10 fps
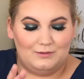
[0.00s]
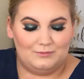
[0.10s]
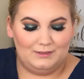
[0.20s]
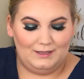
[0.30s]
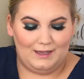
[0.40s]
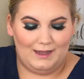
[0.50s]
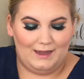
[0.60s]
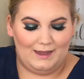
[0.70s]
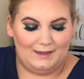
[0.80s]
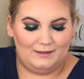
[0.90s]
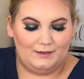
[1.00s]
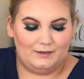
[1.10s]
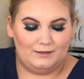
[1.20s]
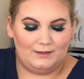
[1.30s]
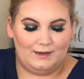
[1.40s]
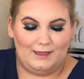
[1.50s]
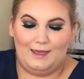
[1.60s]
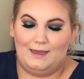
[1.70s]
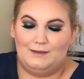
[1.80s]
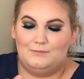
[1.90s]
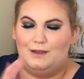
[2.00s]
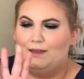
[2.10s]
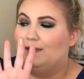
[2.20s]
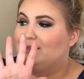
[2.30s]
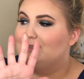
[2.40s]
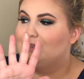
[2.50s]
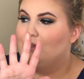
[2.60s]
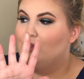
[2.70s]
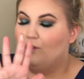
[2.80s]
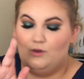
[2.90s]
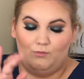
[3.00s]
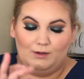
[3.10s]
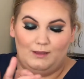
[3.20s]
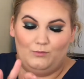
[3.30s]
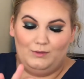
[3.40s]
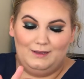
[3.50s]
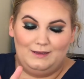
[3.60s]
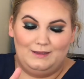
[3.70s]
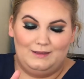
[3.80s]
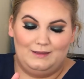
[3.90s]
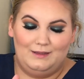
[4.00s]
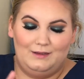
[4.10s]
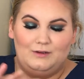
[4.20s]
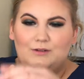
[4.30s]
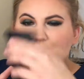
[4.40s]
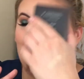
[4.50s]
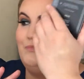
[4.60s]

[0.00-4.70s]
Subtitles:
really a highlighter that I had in mind when I went in there,